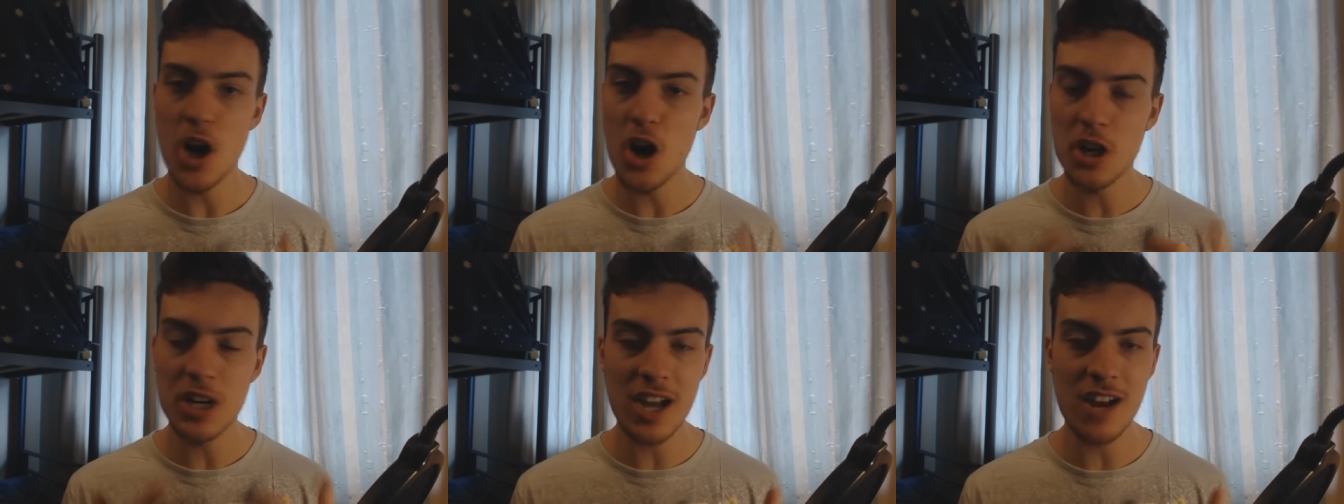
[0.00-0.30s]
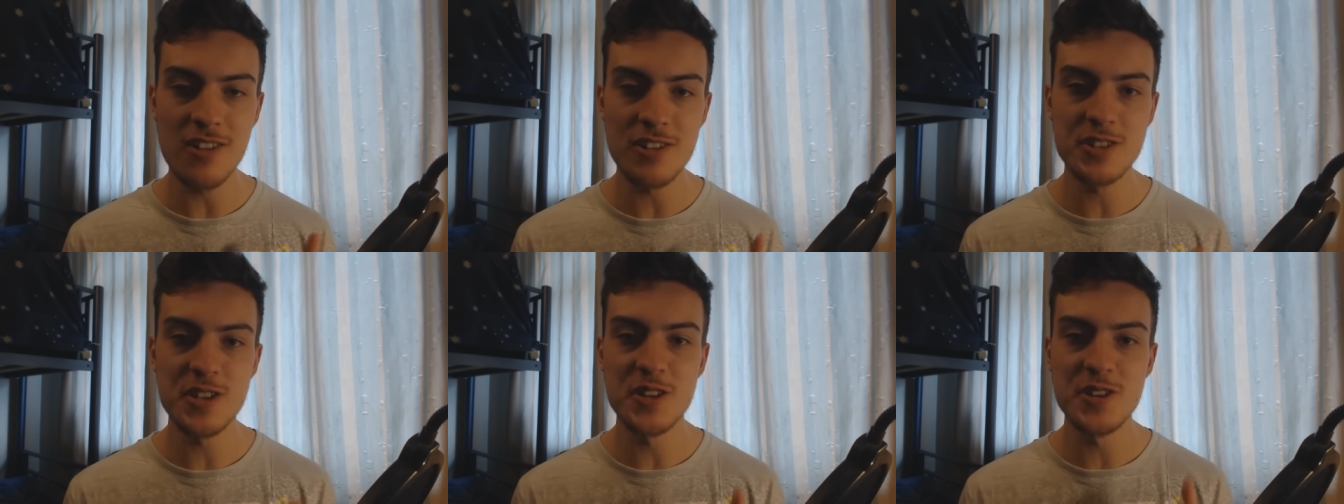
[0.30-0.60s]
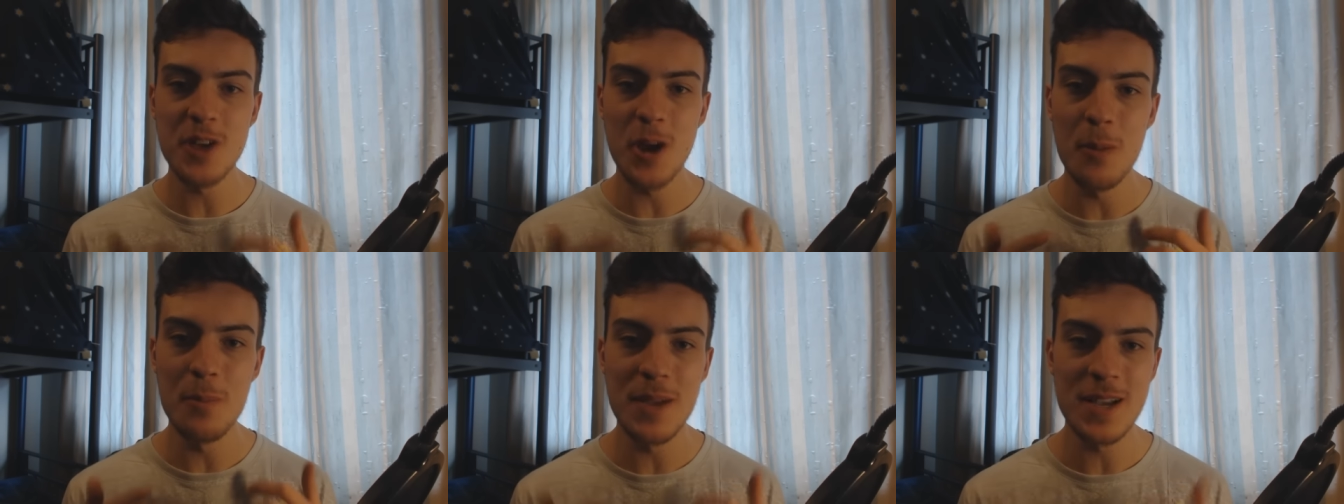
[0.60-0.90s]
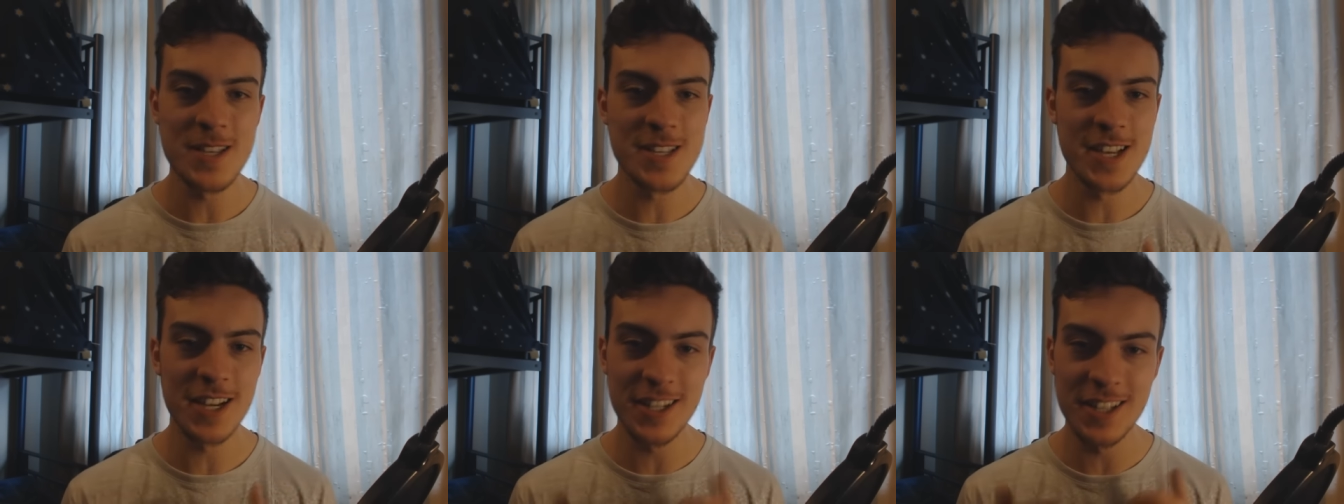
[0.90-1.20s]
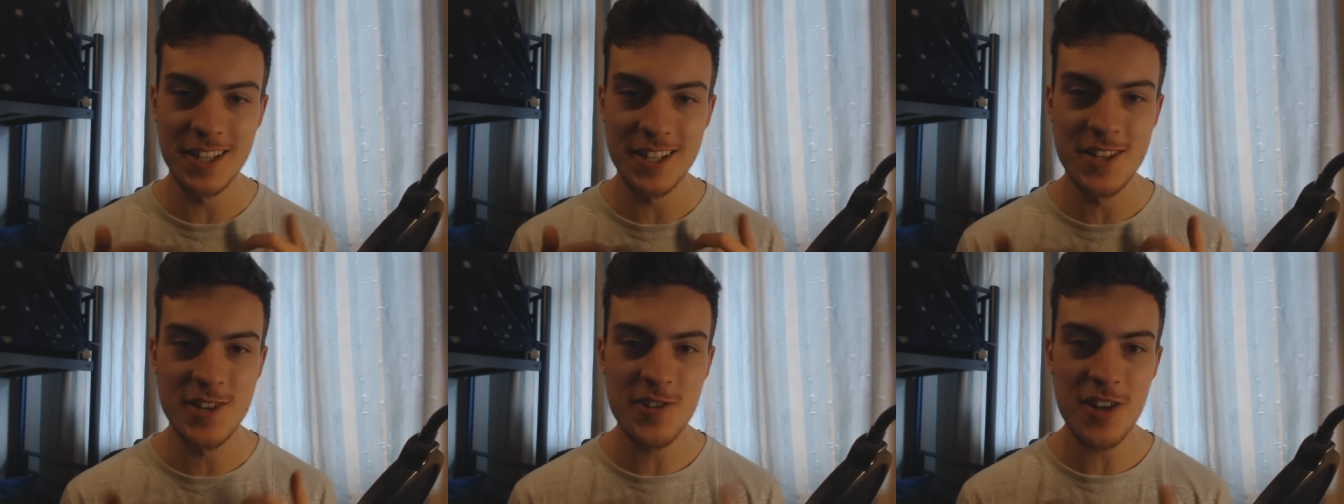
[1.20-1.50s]
our characters are
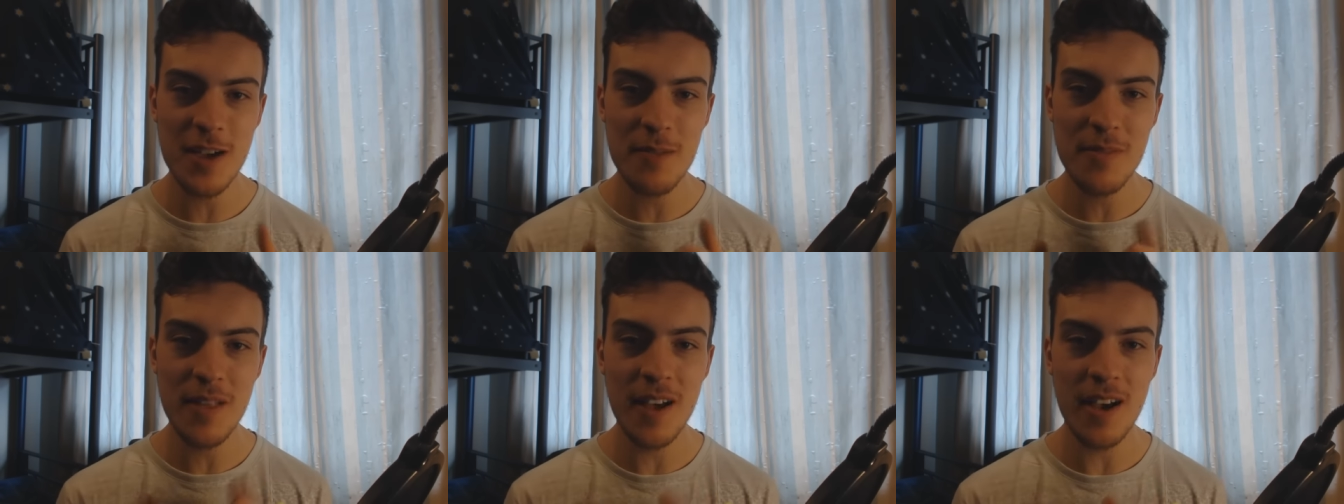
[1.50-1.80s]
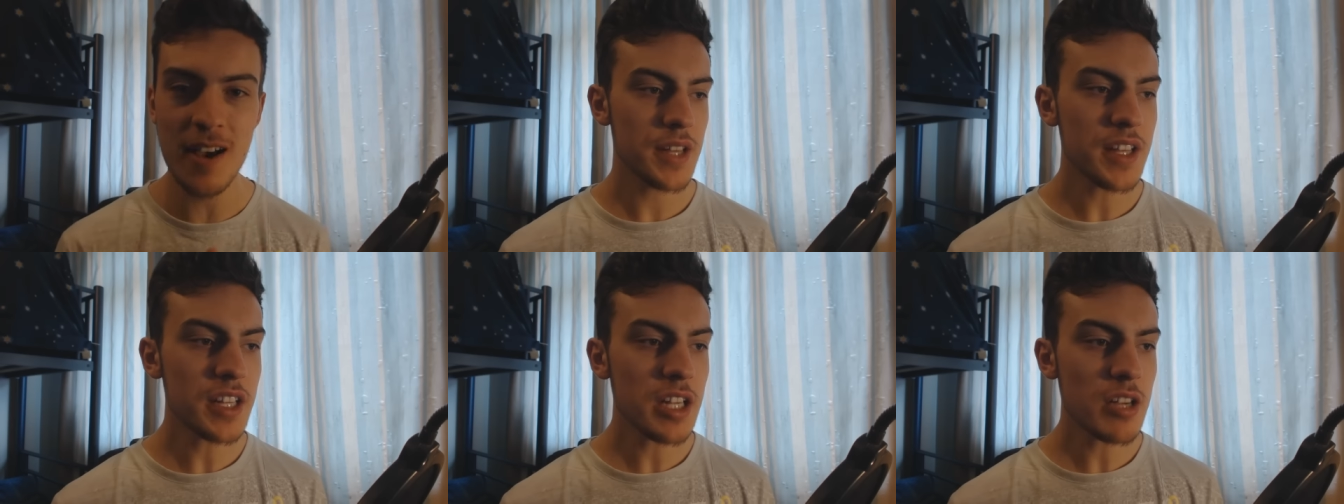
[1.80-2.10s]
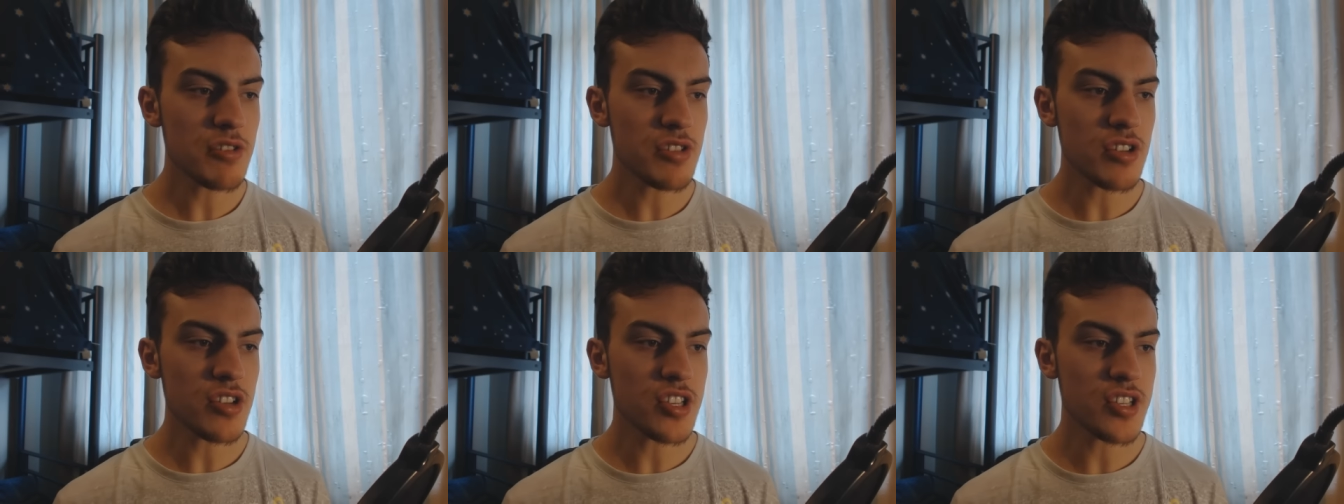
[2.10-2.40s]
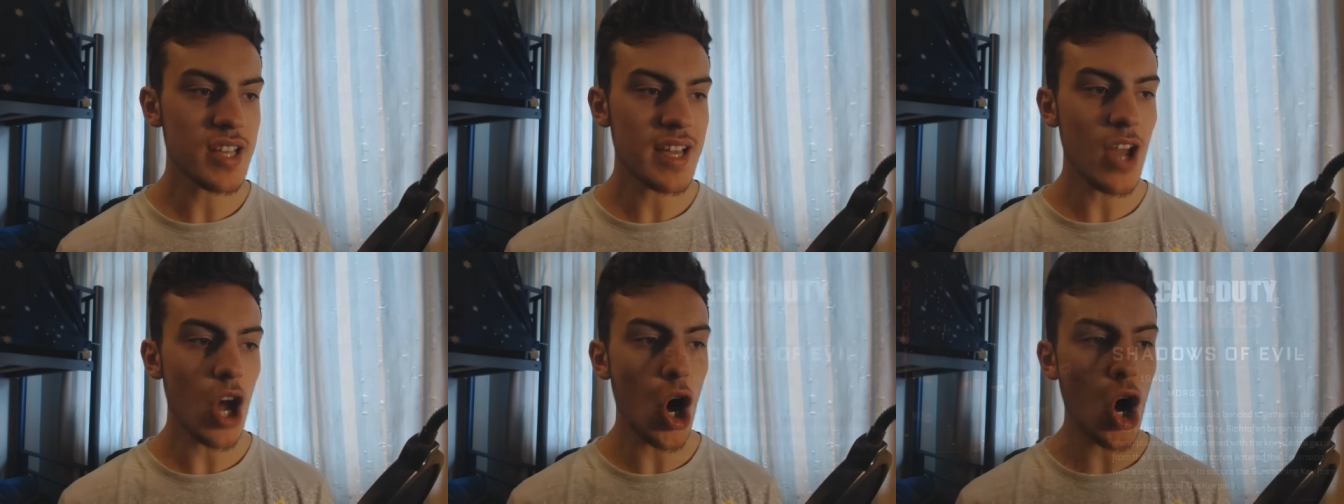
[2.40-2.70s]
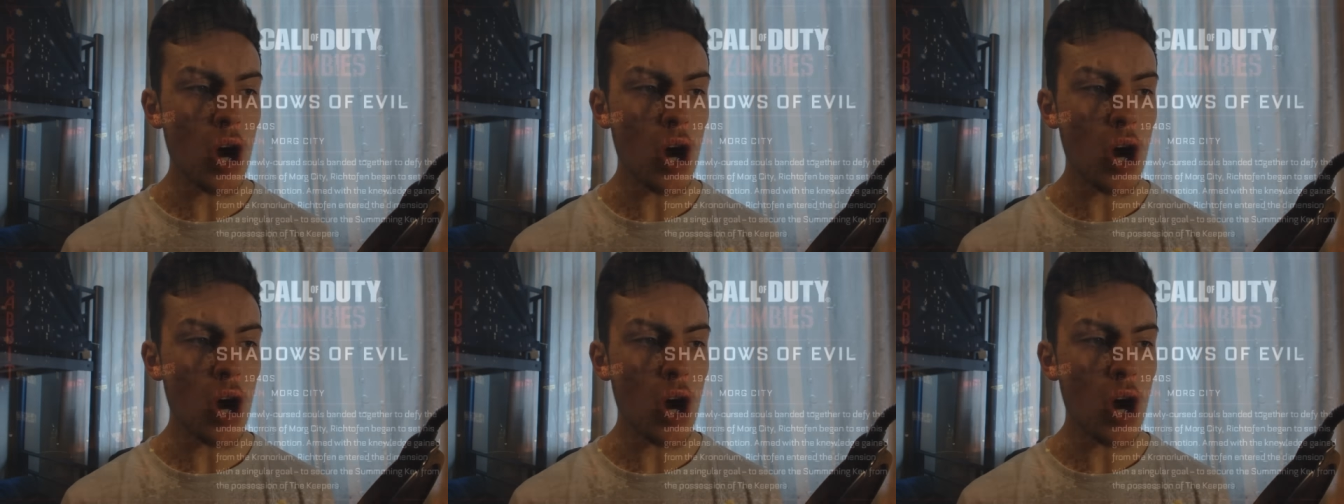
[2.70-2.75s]
basically trapped there. It then goes on to say,